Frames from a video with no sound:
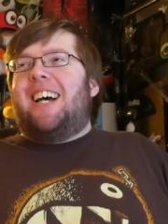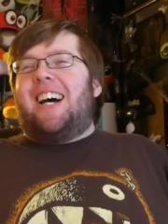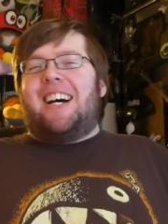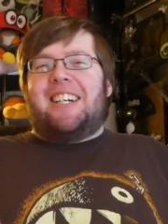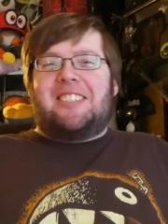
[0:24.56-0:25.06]

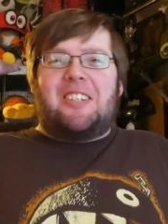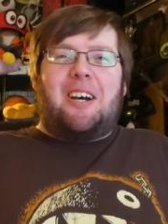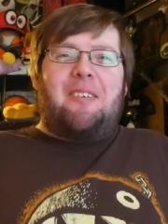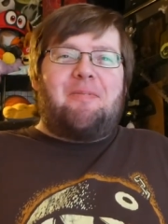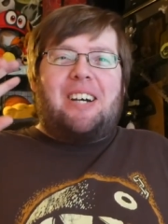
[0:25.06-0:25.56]
Uh, so
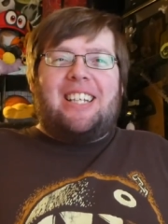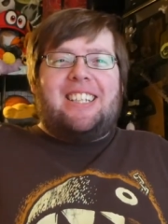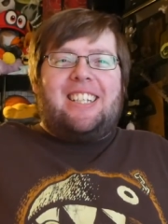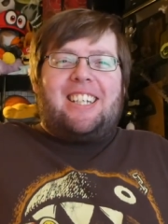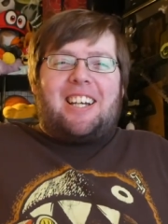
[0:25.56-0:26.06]
I'm
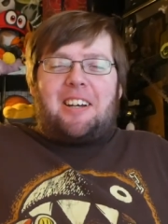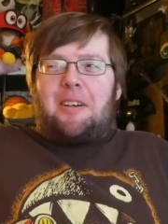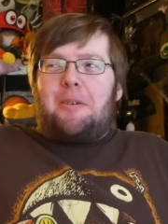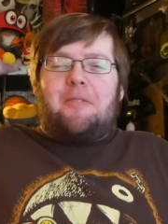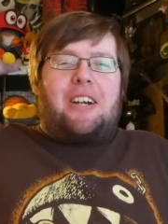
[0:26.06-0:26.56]
finally
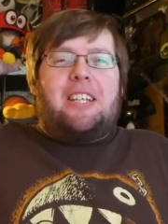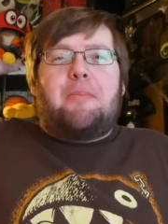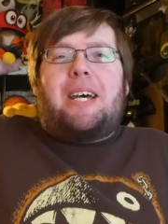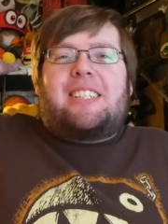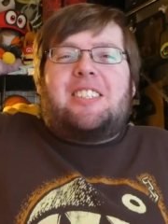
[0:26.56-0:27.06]
uh,
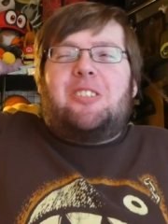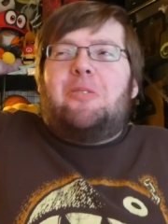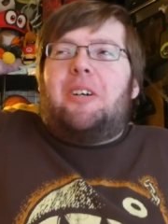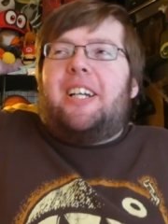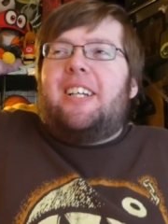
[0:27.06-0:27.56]
finally back to
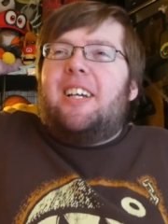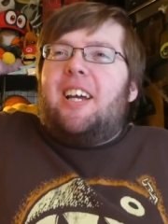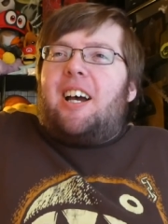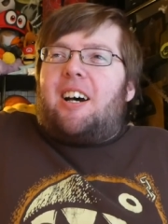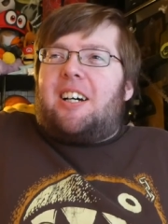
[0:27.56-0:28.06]
do one.
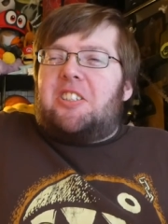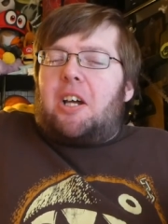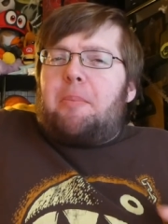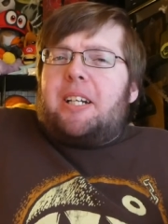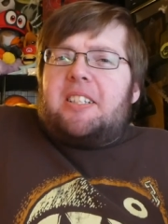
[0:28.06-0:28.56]
Uh, so
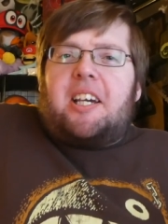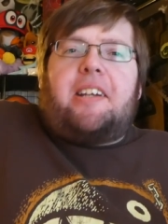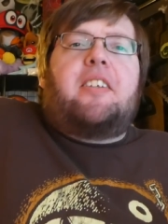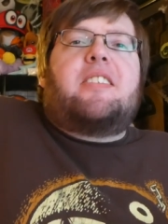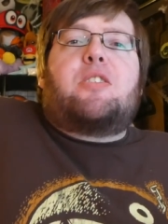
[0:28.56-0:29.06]
I'm going to
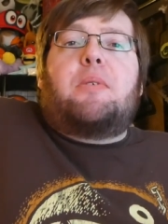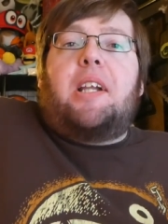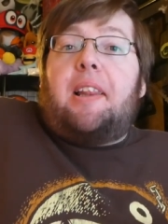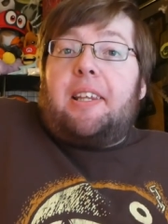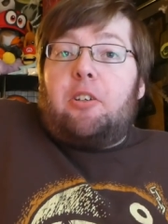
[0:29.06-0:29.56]
title this one
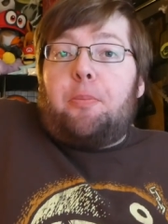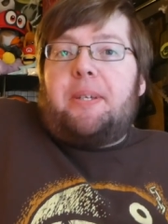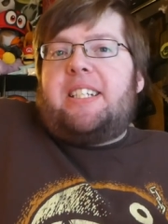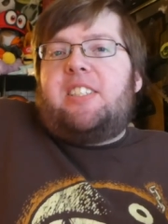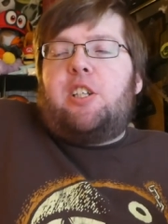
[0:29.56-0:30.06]
a little
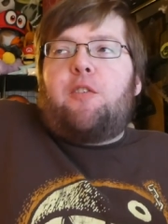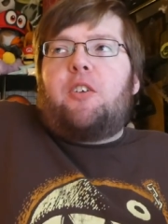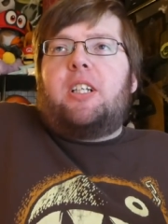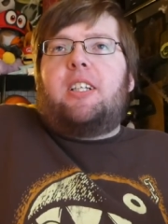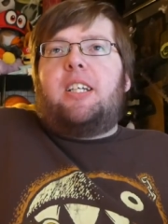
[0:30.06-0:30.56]
bit
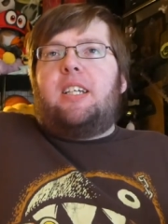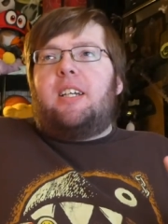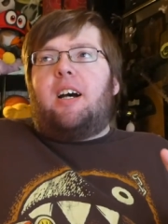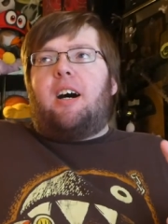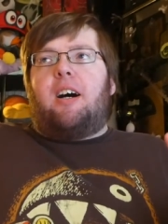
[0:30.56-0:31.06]

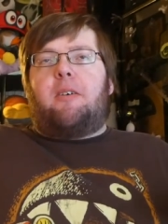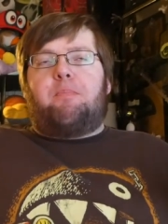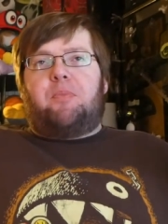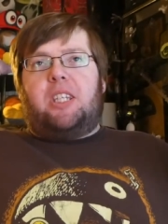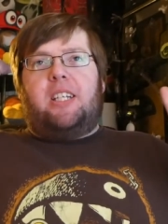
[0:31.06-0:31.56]
differently.
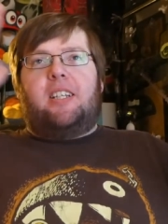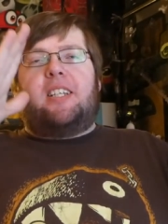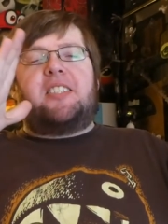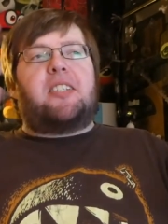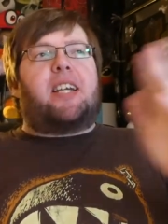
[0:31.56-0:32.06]
Um, the,
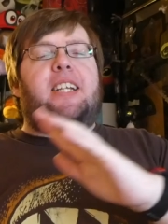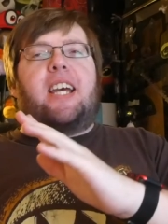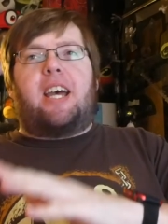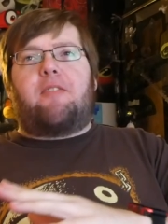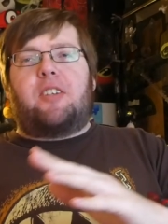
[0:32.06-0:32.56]
the second
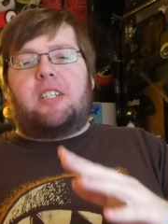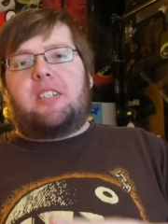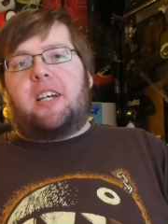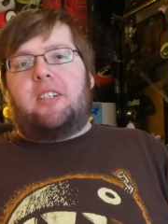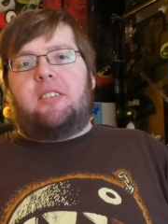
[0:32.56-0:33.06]
half of the
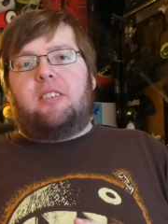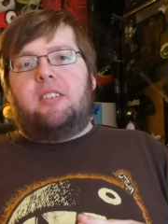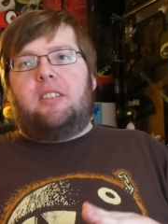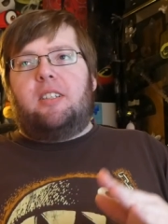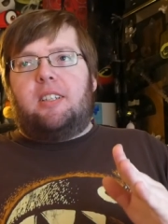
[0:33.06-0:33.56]
title,
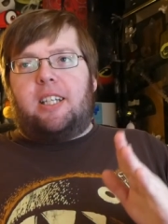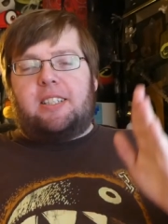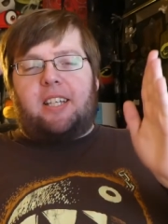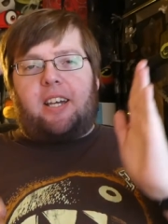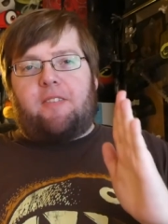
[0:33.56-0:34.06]

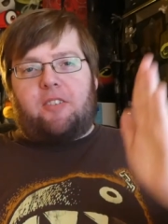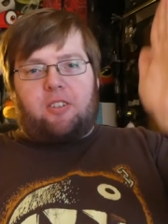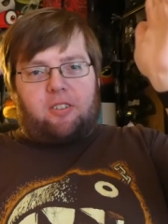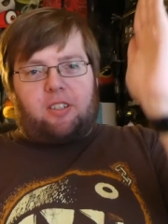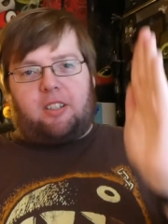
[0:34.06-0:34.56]
that's
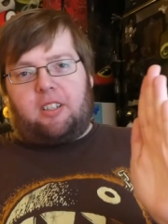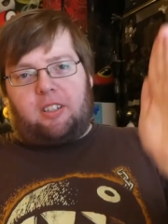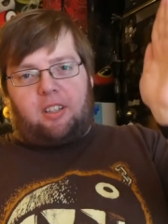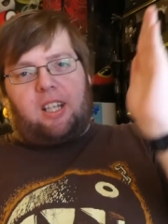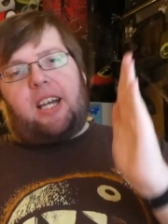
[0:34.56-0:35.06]
after the
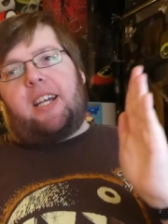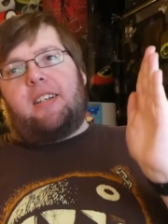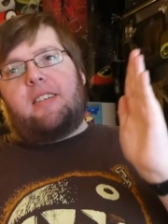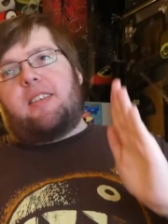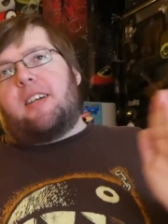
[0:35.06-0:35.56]
little
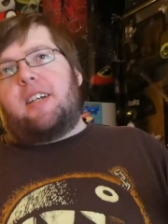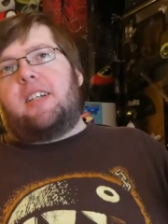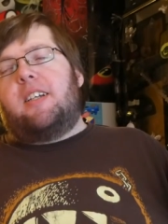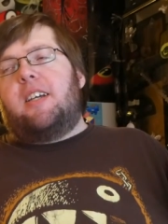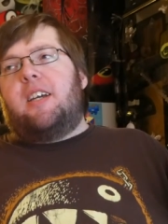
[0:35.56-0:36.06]
line thing,